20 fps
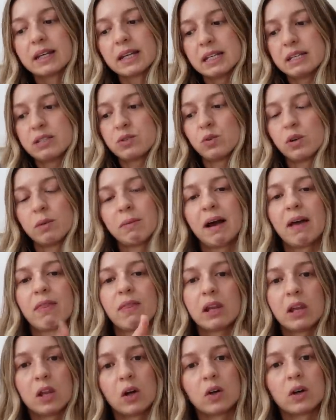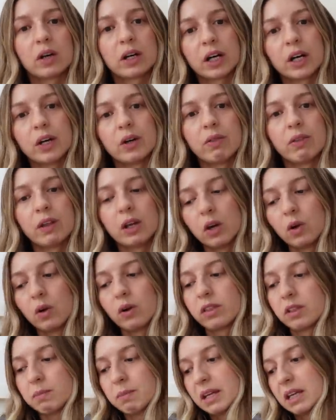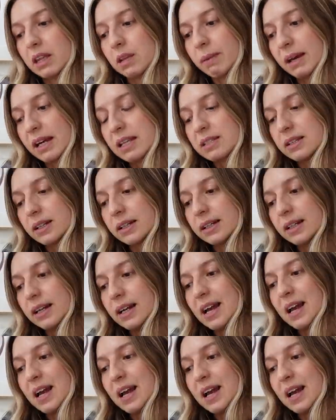It's all about the long coat. The longer, the bigger, the better.